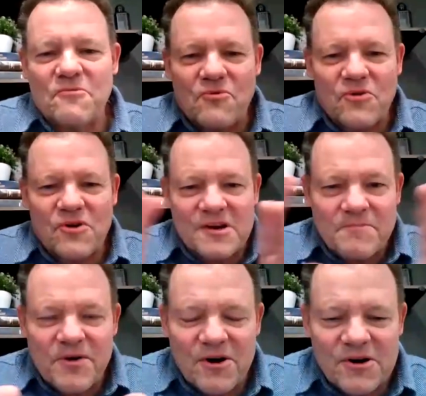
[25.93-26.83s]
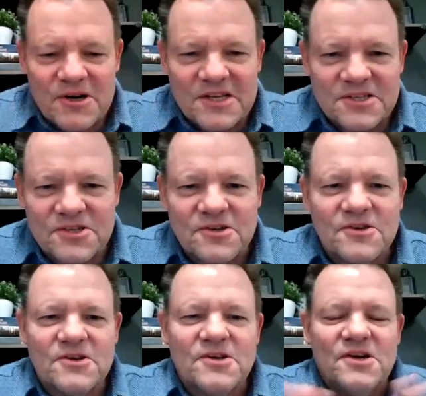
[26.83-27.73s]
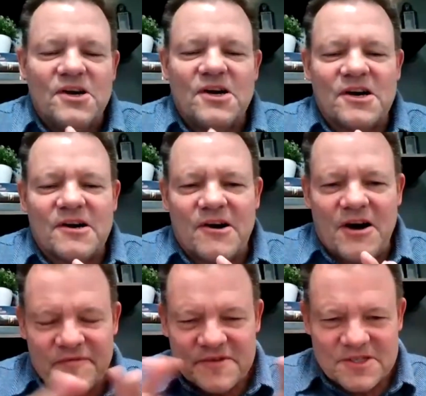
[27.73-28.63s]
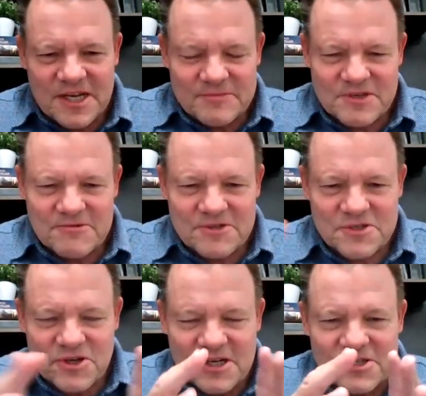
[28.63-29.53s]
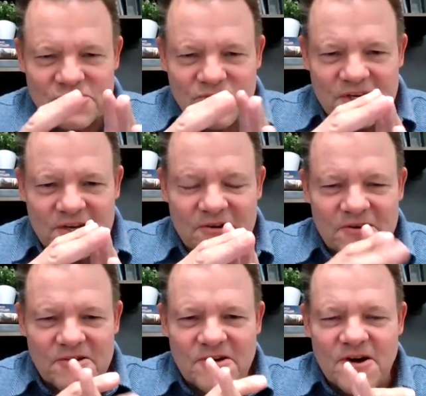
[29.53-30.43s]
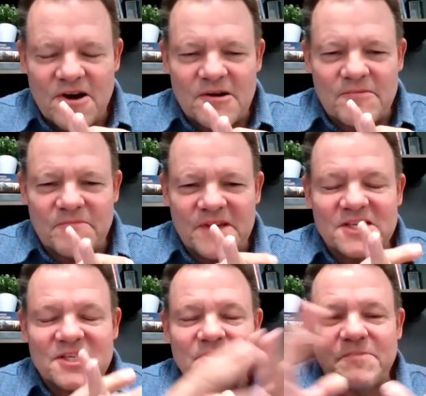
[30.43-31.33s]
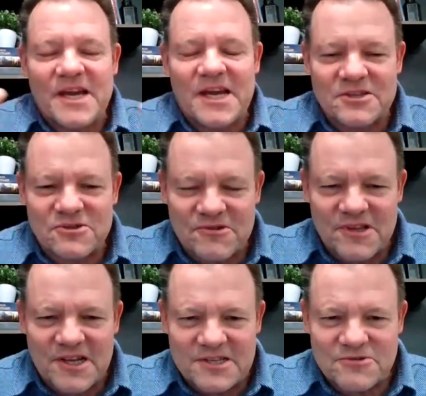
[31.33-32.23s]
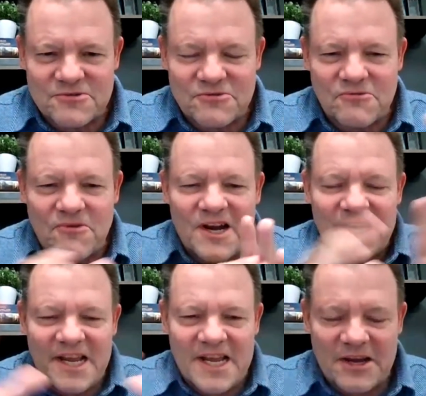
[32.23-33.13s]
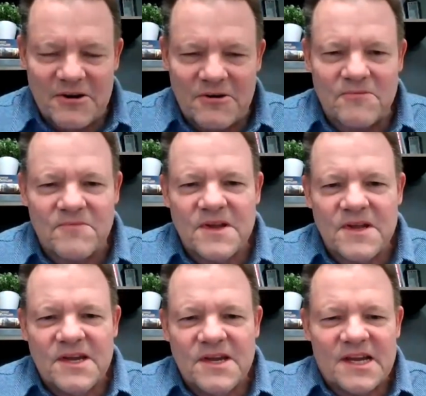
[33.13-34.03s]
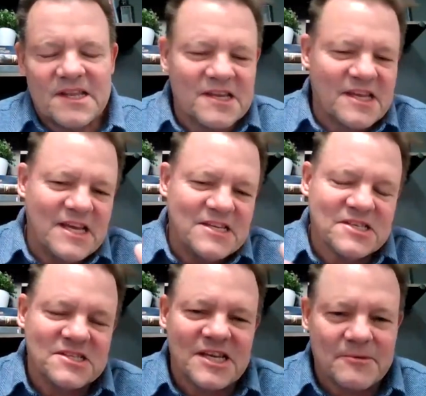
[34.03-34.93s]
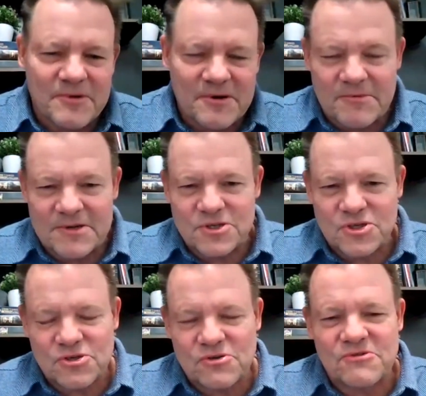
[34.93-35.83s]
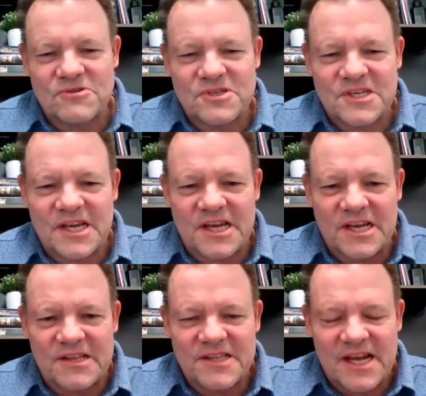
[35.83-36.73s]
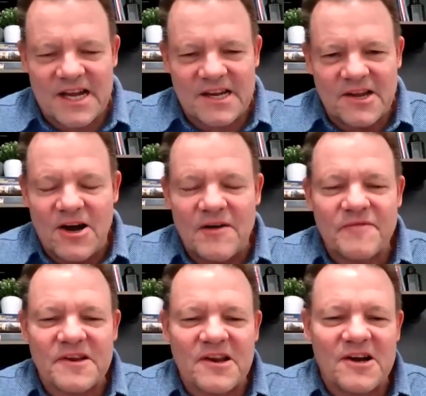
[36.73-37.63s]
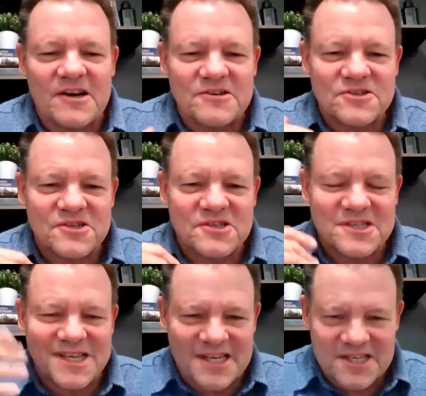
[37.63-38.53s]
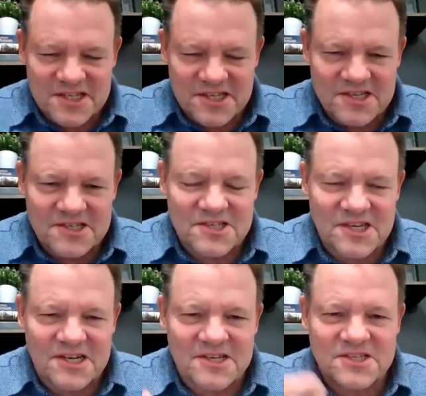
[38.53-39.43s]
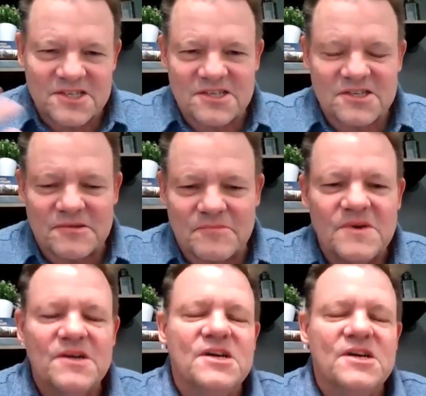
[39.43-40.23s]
warring parties, oftentimes I was taught to try to expand your lens or do a wide angle. And the case example I'm going to show you today, that often unsticks a stuck system